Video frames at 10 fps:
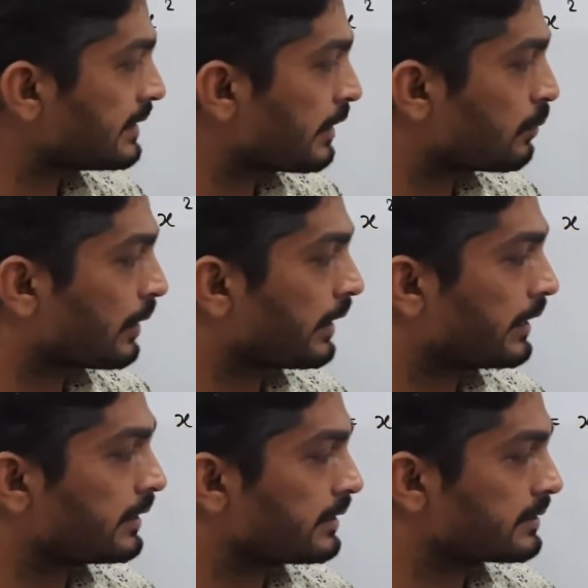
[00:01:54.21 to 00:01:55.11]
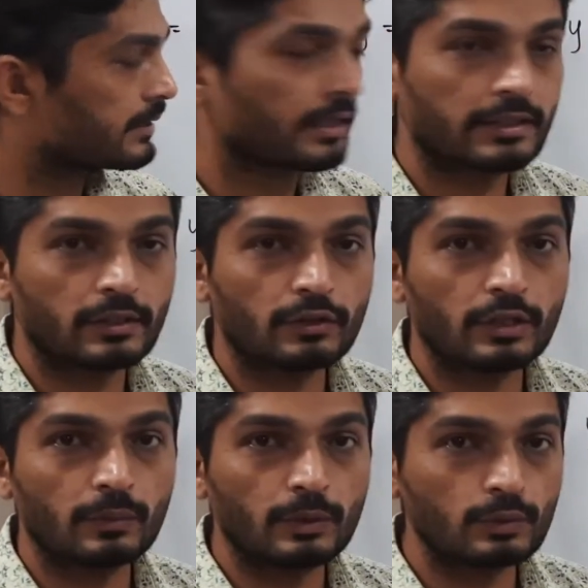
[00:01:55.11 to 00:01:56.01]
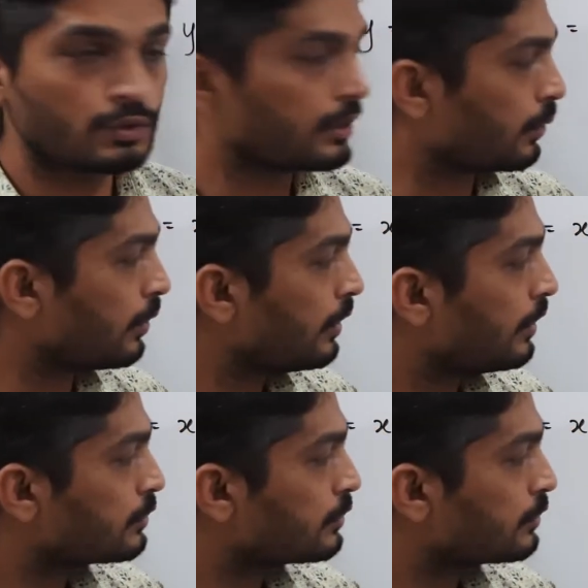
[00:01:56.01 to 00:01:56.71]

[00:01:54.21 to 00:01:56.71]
than 1 and it is greater than or equal to 0,